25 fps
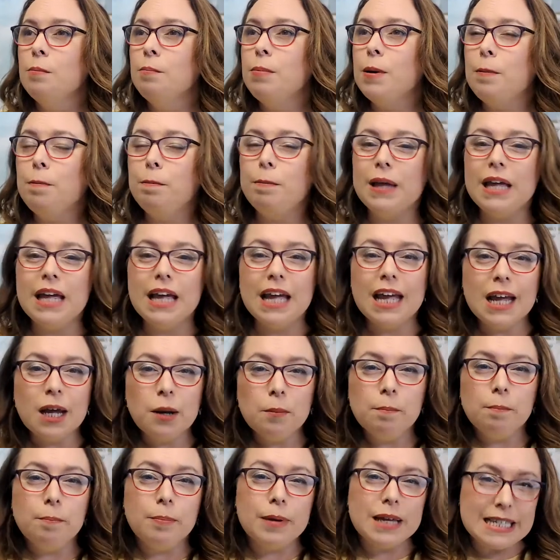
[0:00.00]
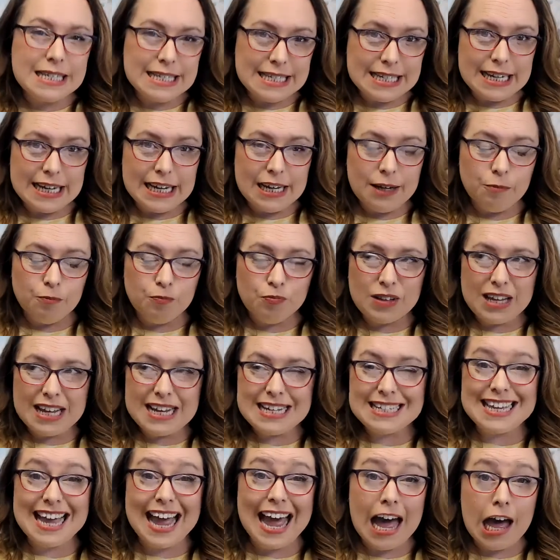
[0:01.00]
But being busy
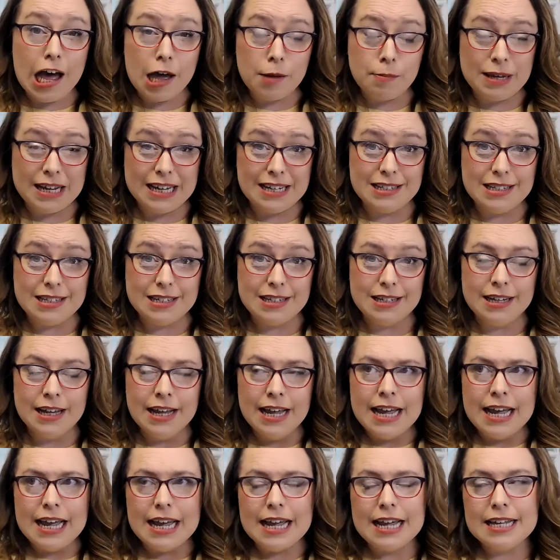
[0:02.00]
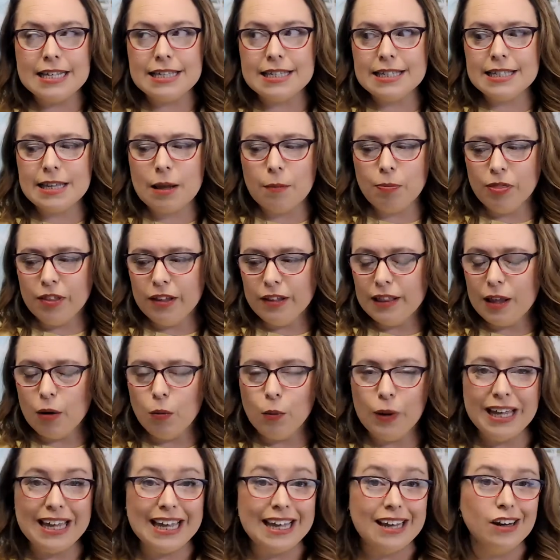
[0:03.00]
is a habit. It's something
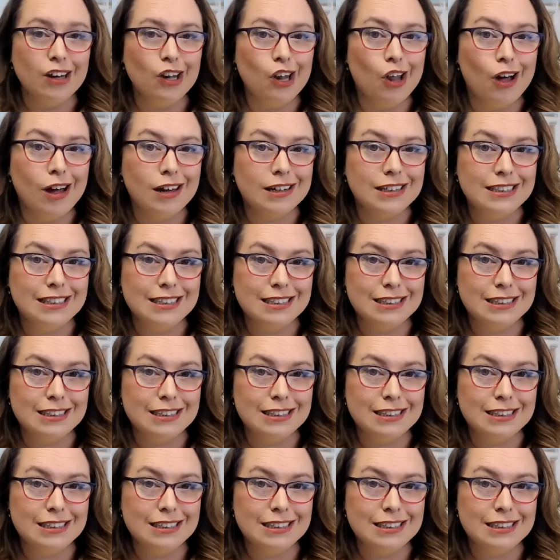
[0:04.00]
that we get locked